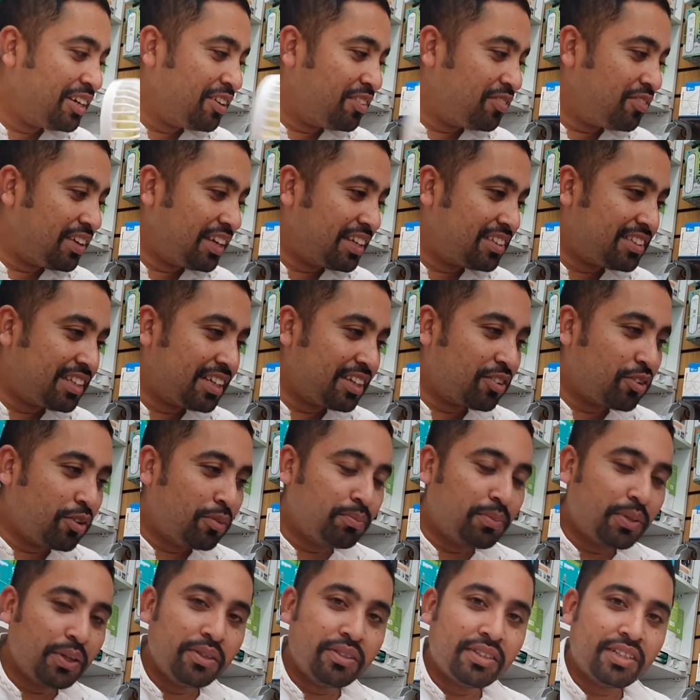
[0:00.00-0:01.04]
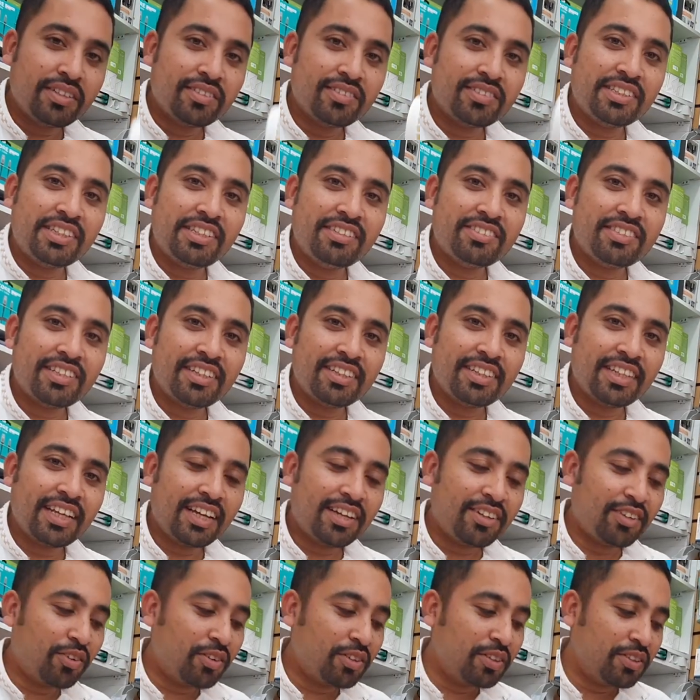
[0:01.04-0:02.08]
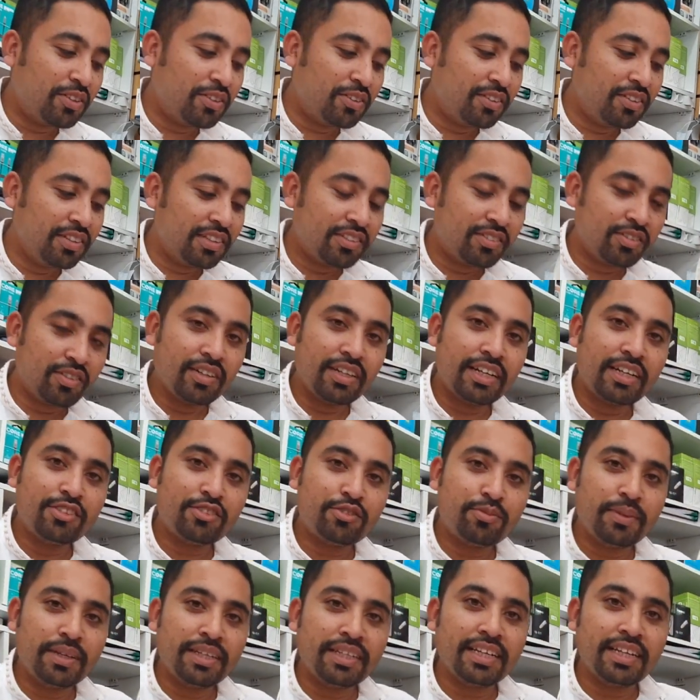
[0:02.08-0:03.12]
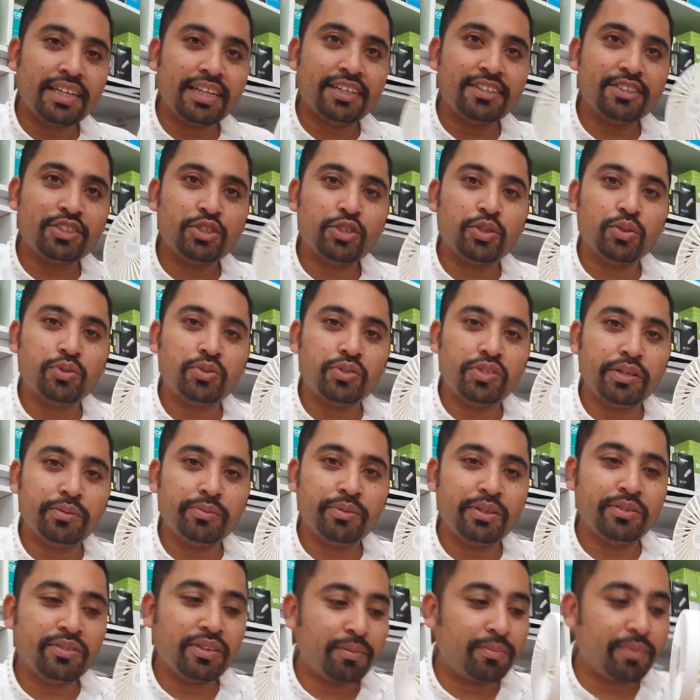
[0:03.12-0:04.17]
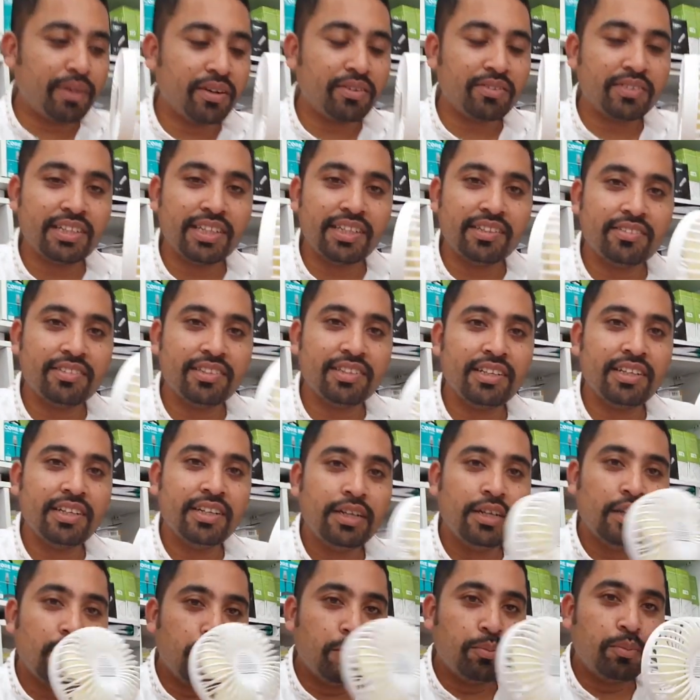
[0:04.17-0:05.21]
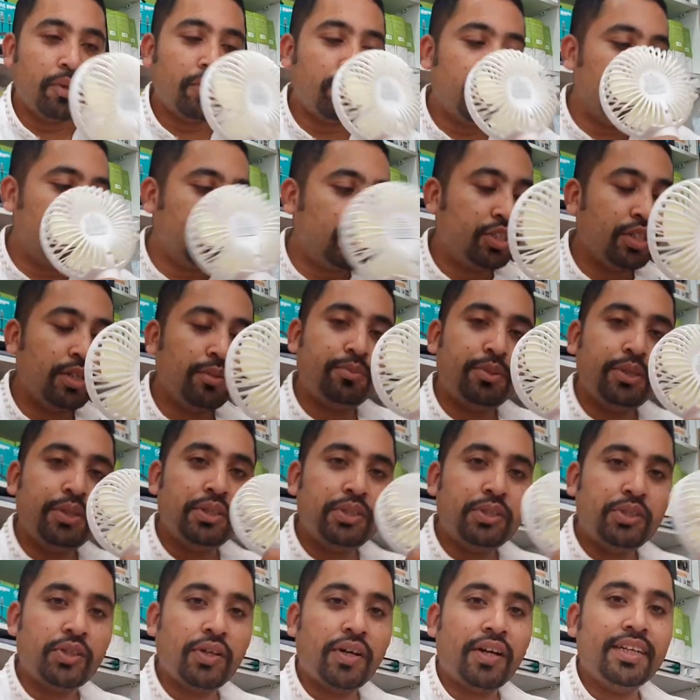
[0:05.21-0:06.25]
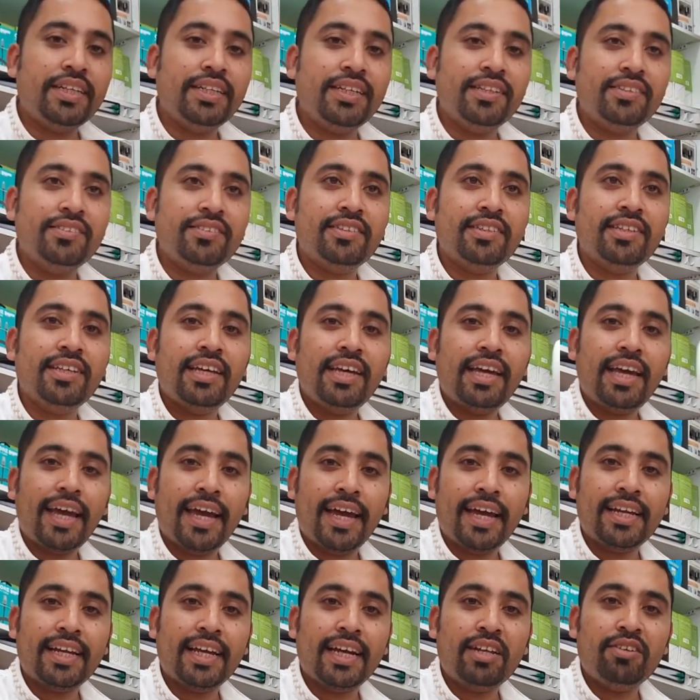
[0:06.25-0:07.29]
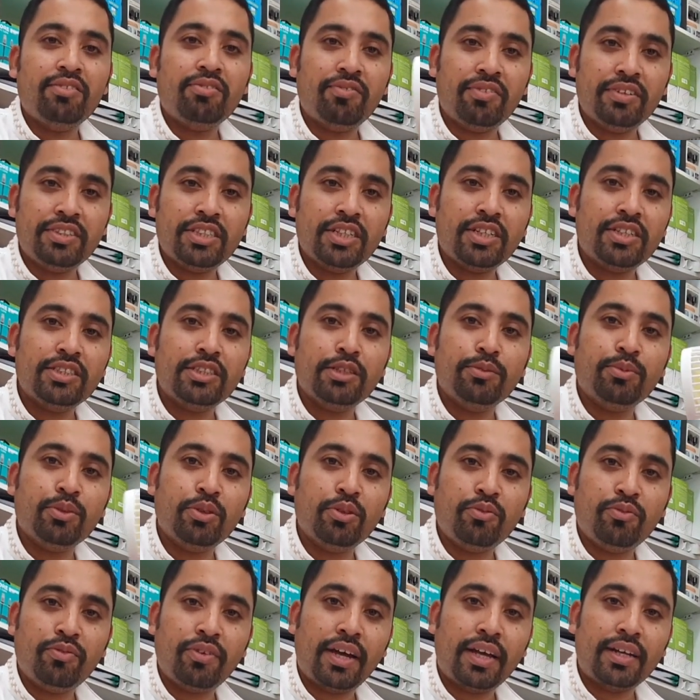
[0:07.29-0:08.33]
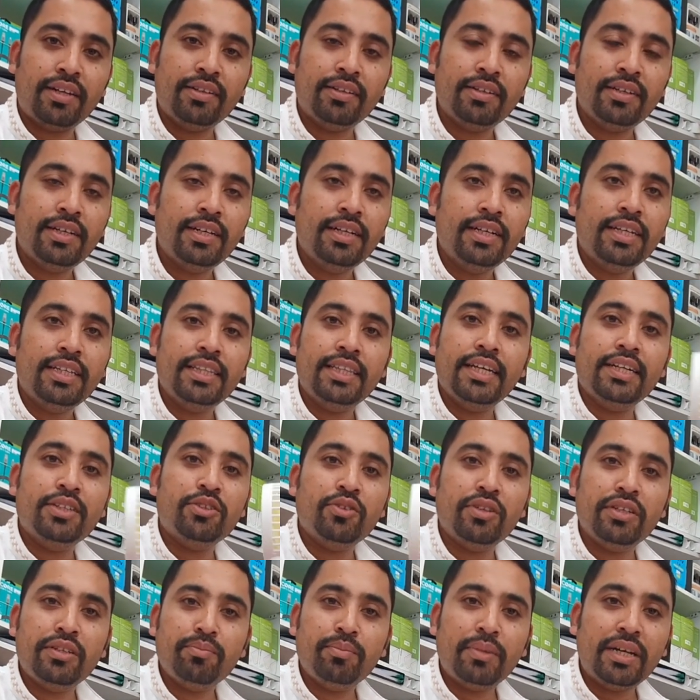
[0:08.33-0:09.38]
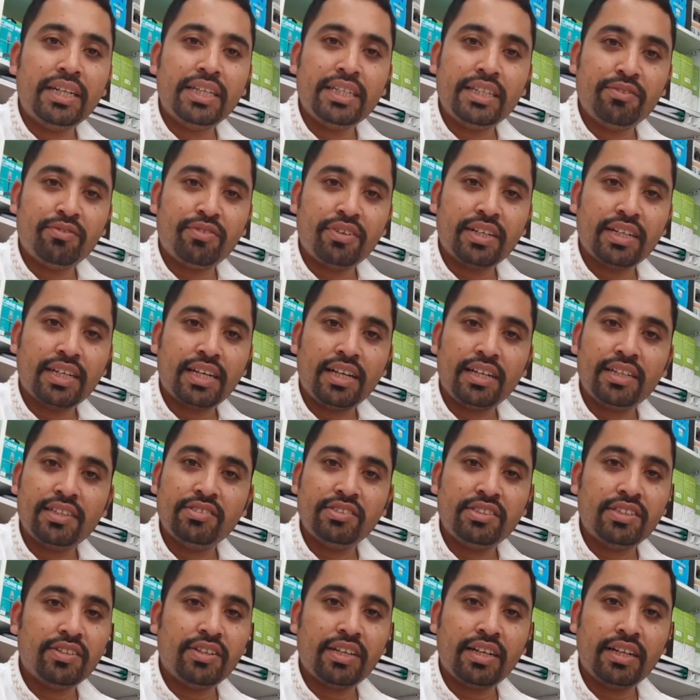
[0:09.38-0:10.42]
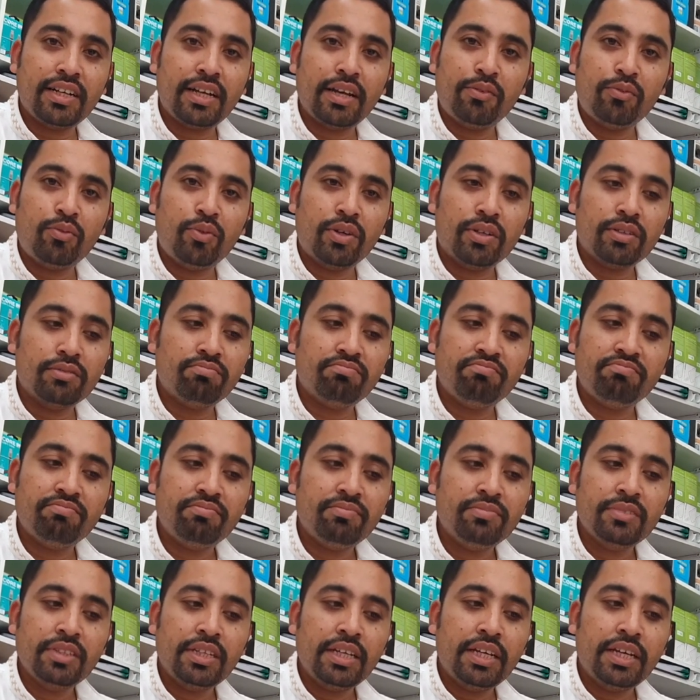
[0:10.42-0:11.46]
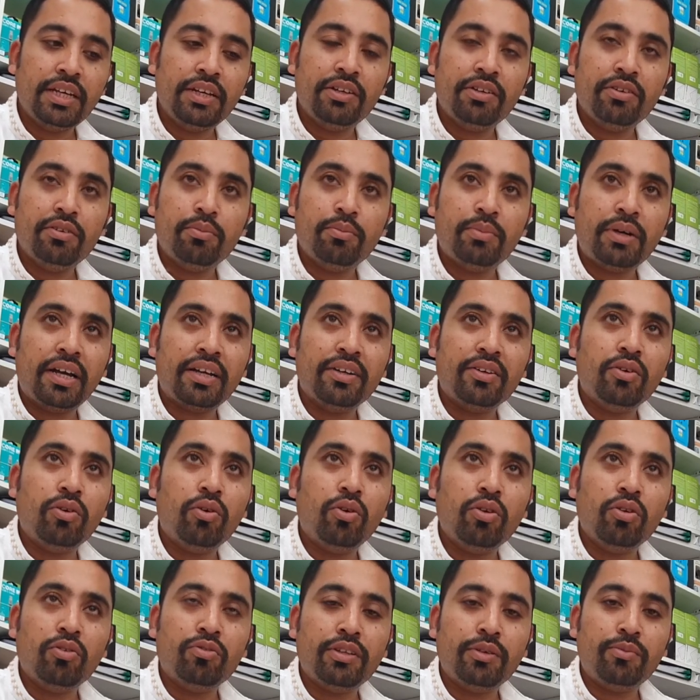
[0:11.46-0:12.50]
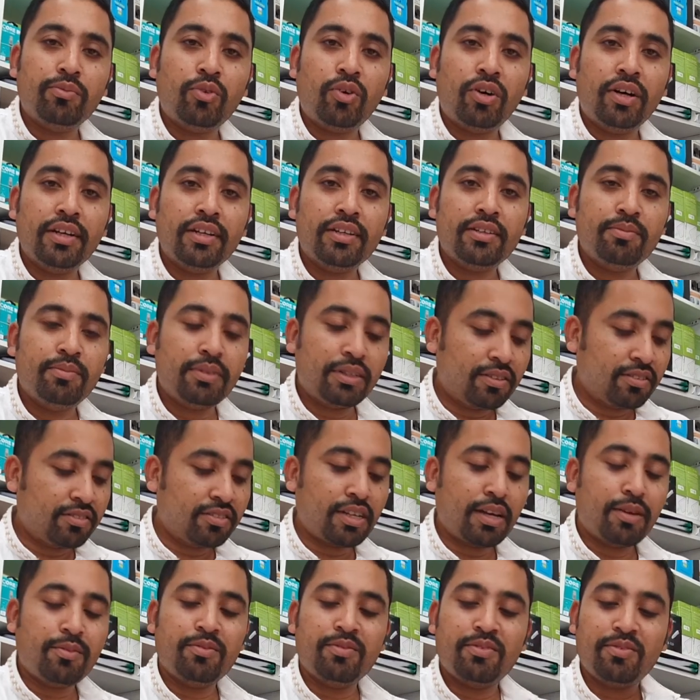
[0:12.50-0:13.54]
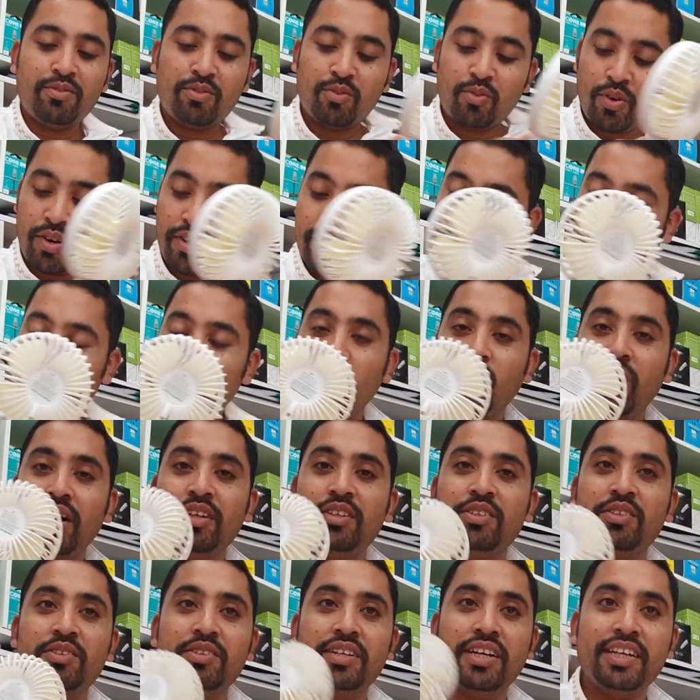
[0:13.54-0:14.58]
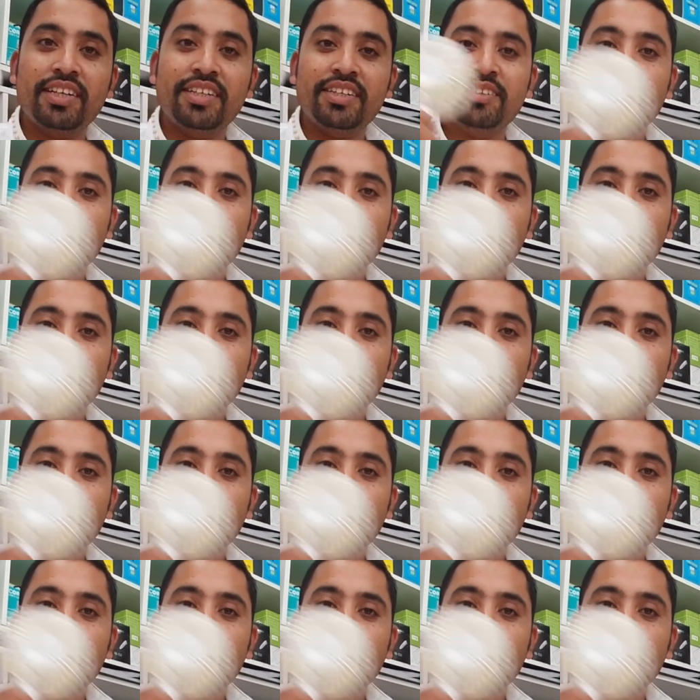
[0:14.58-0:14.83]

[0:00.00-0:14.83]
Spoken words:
Fixing computers, this and that, not good. So let's make a short review about this very cheapy Chinese handheld rechargeable fan. They do in many different colors. You can get one, you know, I go all of them white because I'm wearing white today.